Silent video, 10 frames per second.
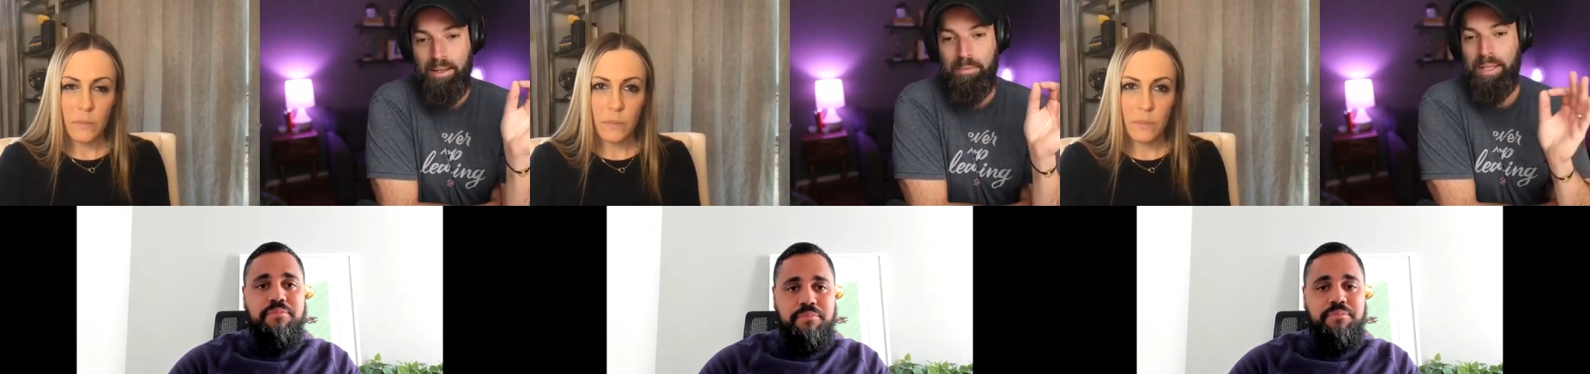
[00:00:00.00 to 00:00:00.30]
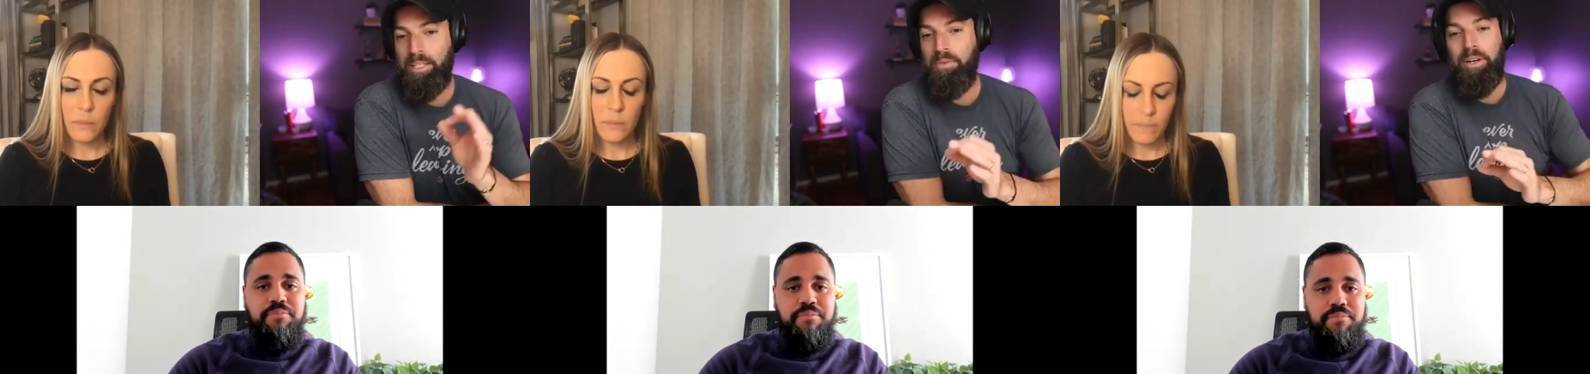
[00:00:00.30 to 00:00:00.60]
Speaker 1: but
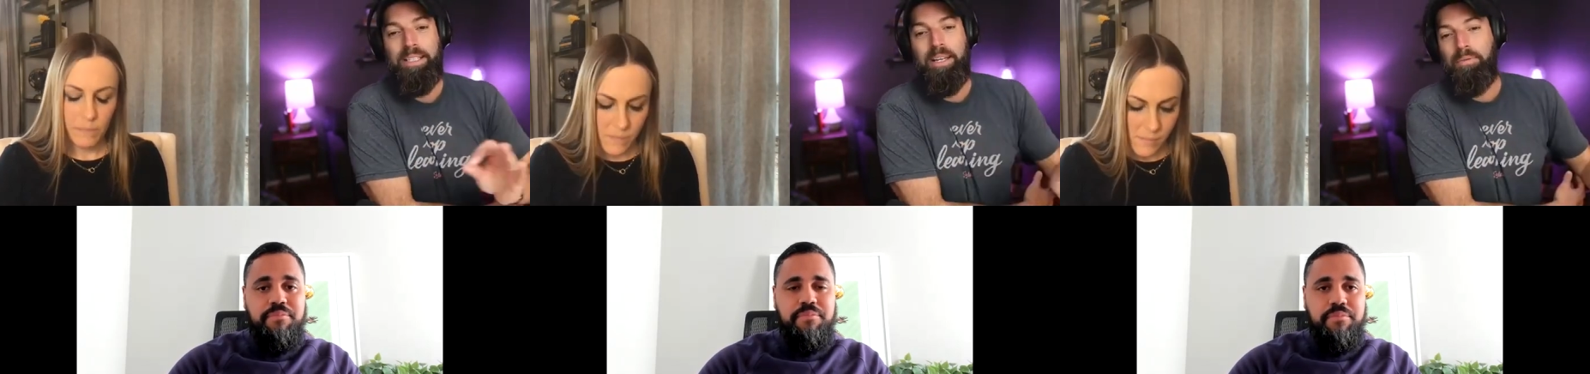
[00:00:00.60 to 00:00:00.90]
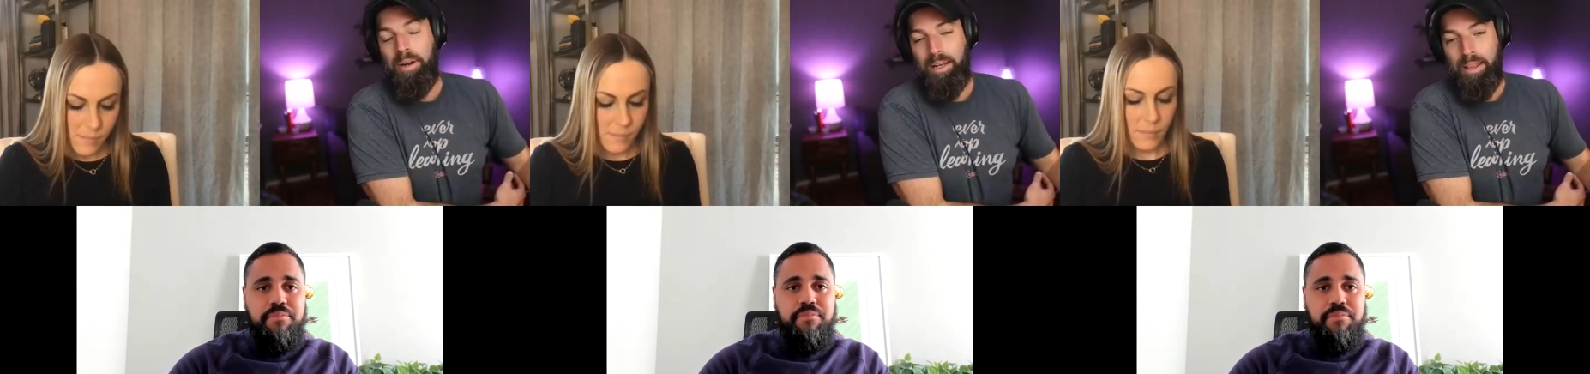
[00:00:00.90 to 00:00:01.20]
that's very
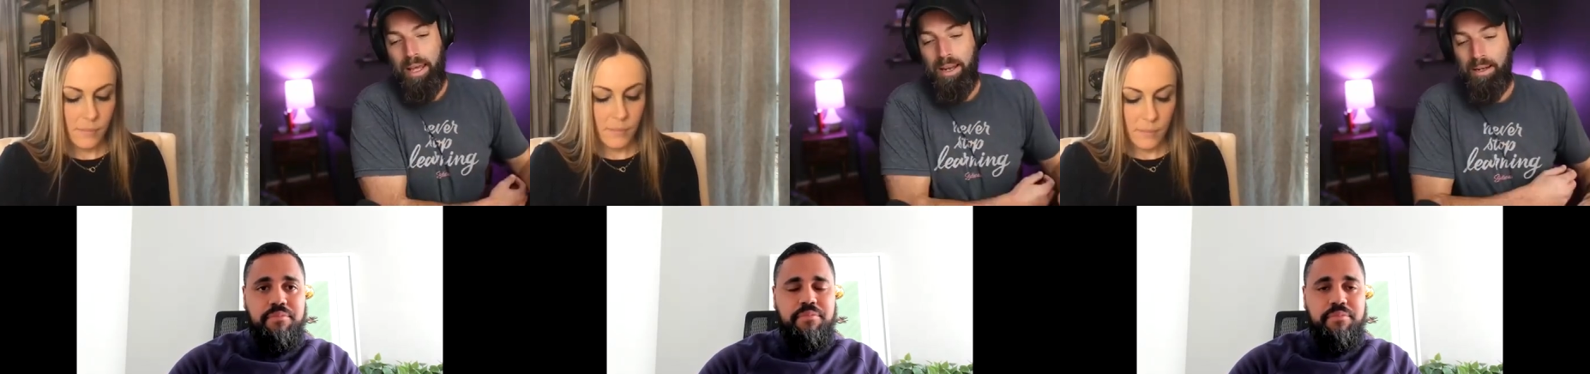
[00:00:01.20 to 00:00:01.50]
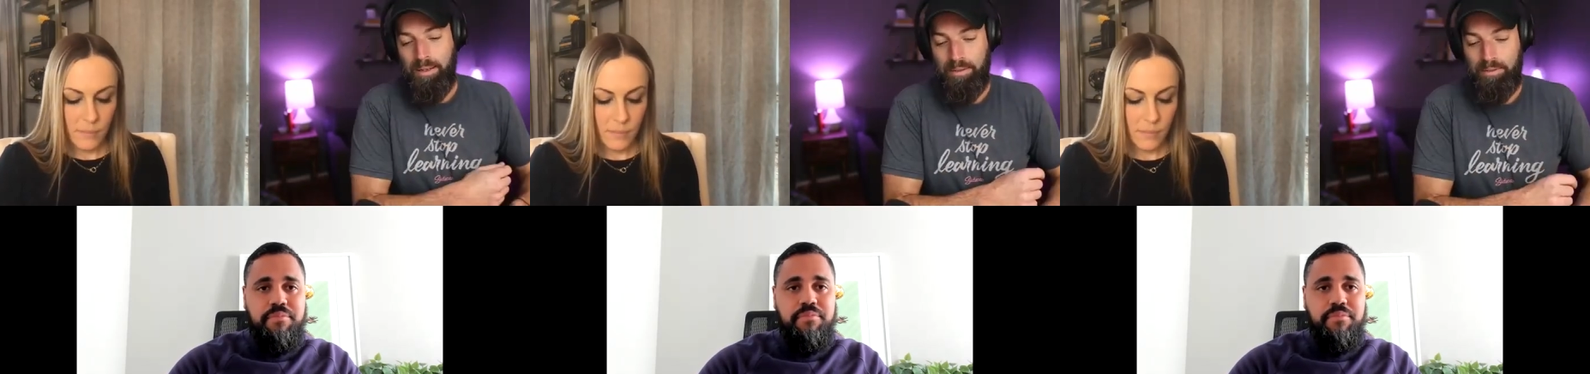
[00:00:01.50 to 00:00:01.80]
different
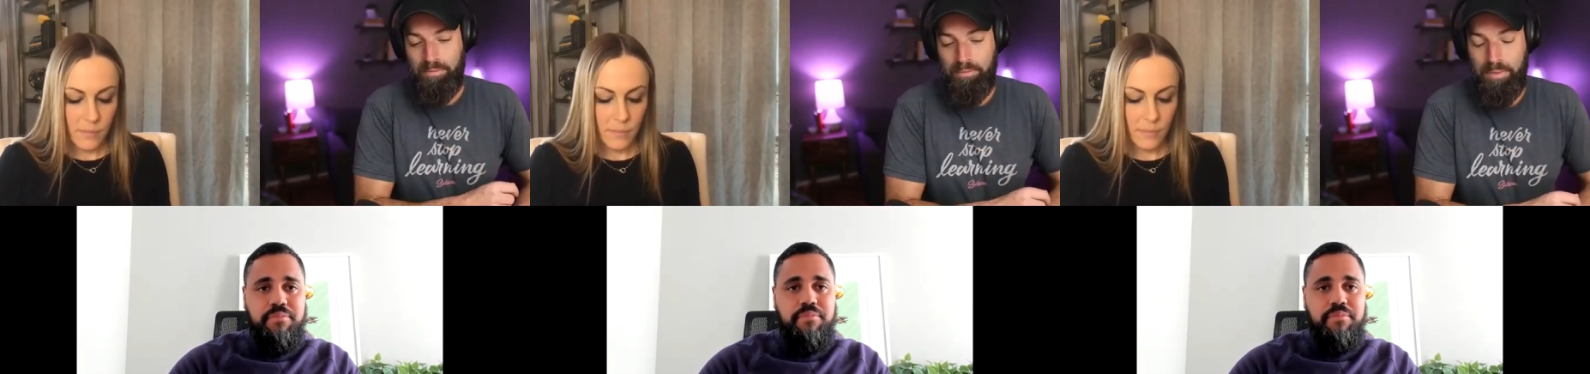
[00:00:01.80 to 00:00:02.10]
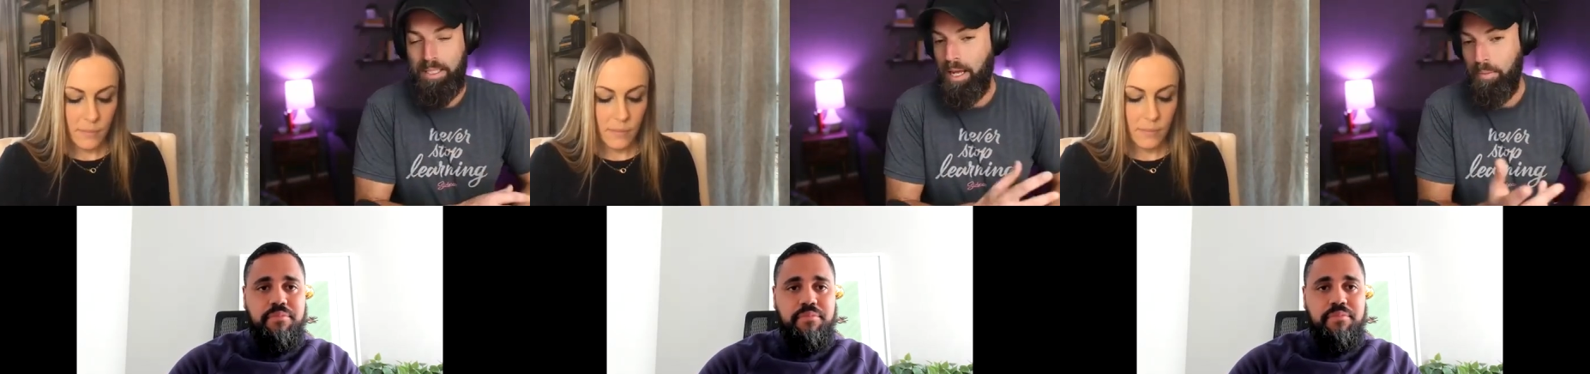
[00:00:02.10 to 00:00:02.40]
than
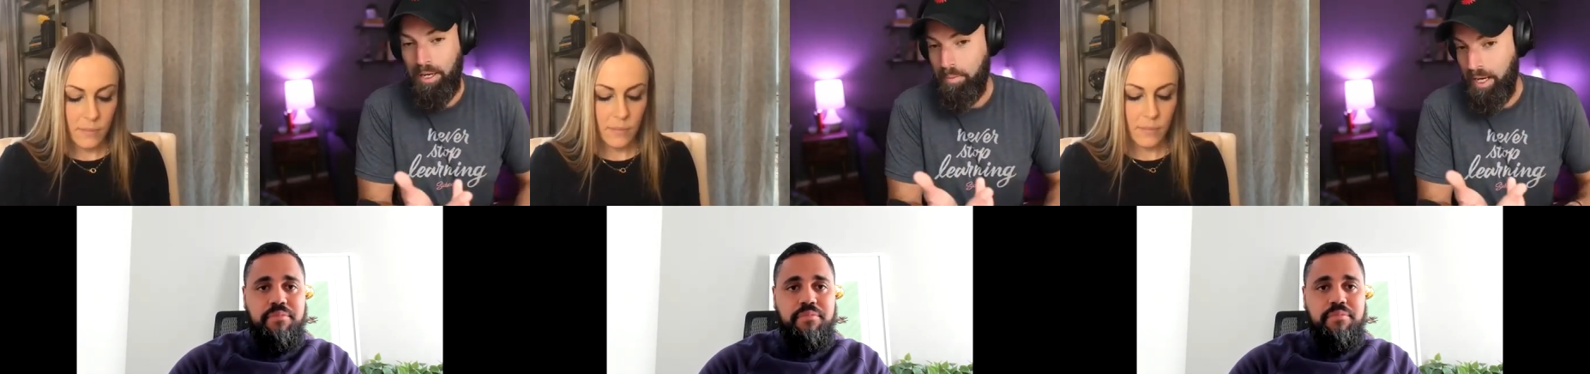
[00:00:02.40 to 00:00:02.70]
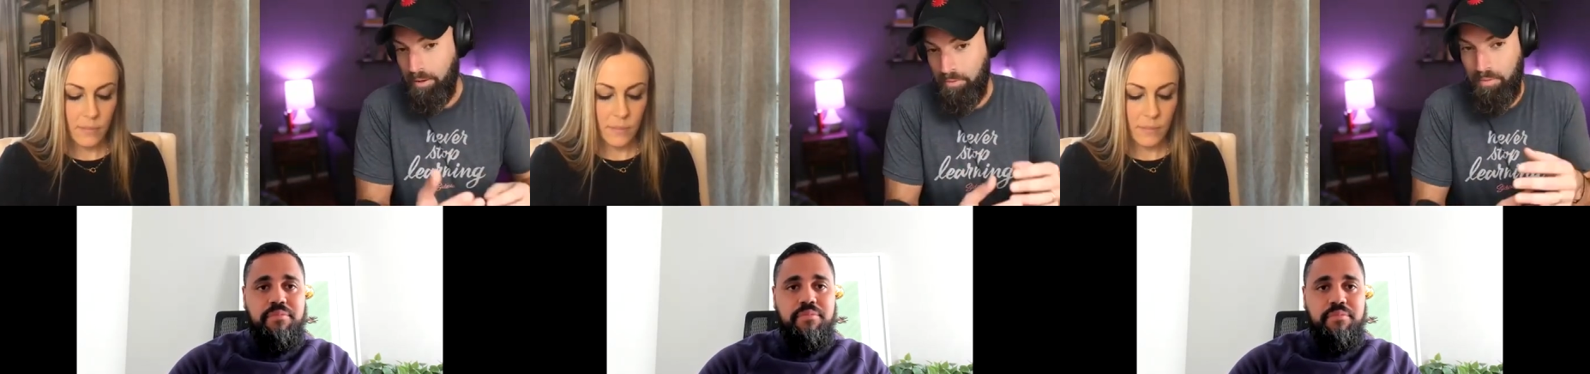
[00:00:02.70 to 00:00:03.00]
designed by
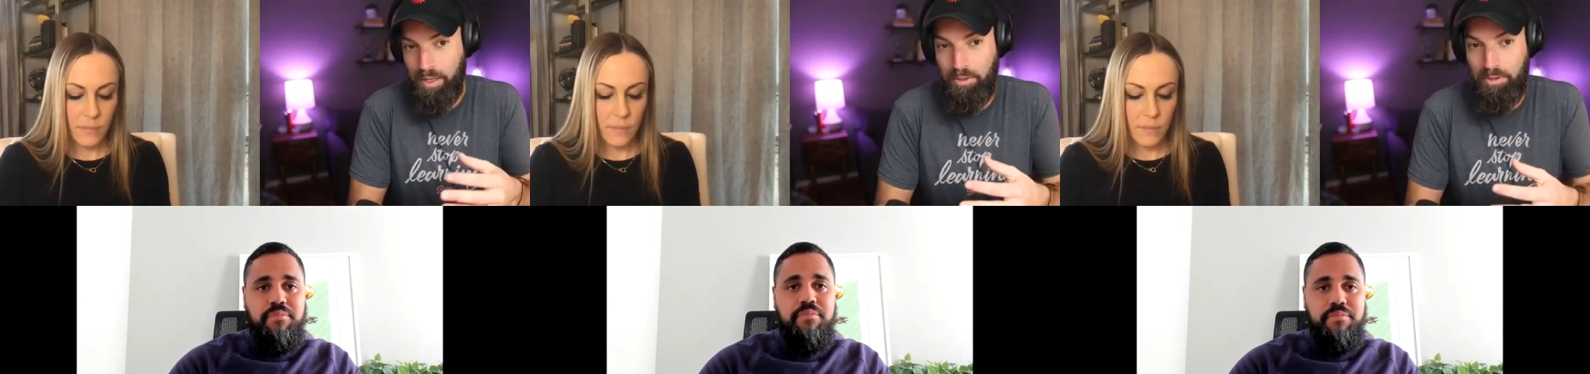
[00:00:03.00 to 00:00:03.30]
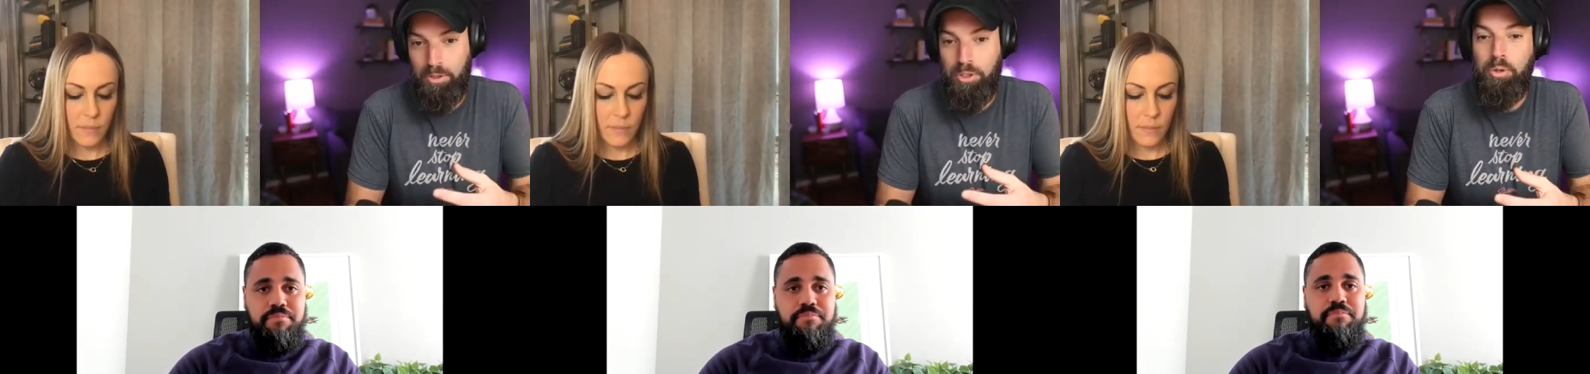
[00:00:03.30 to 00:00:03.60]
committee, right? Those
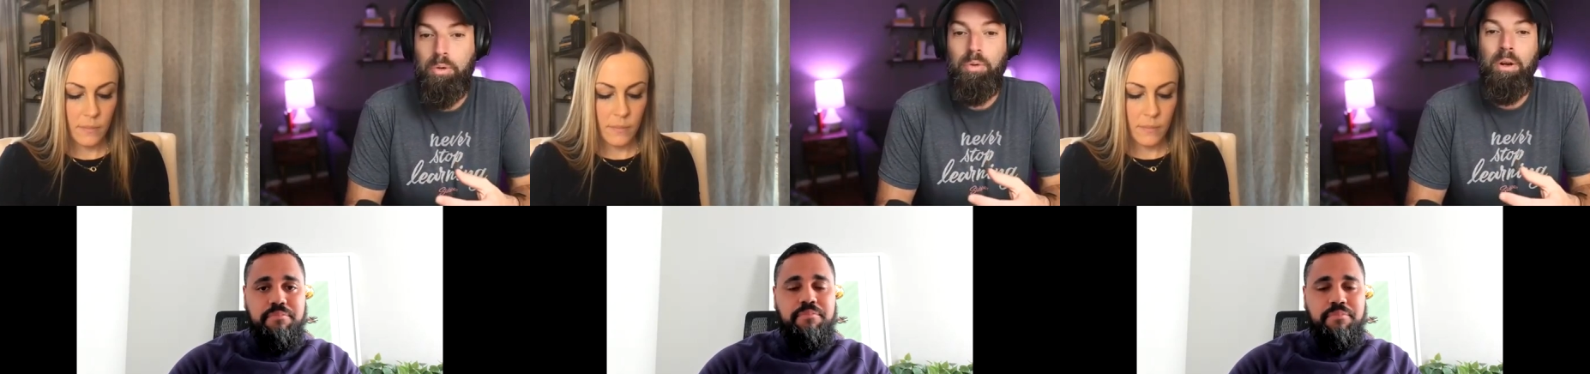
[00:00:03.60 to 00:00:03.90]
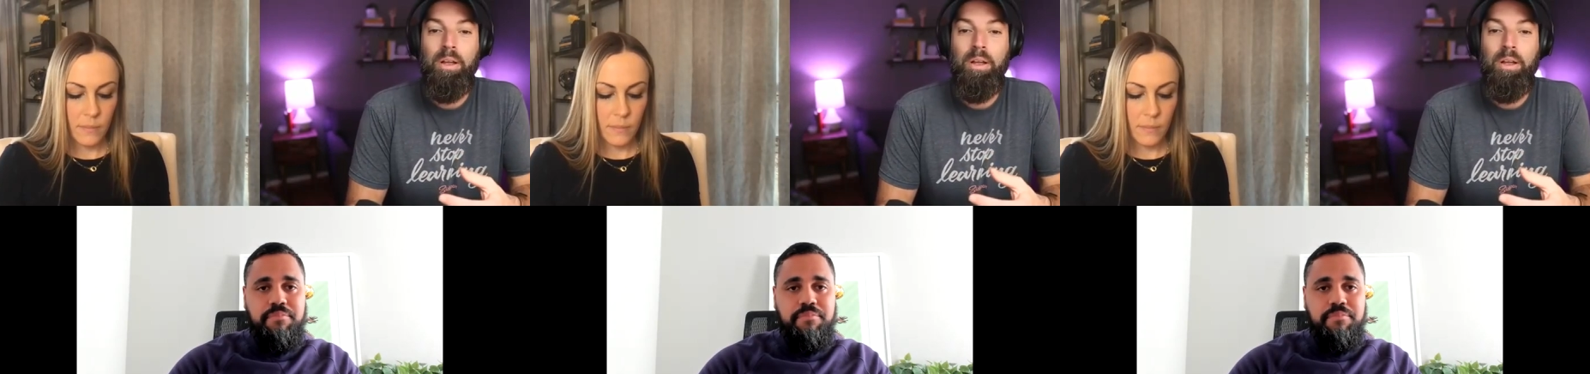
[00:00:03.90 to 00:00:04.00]
are two.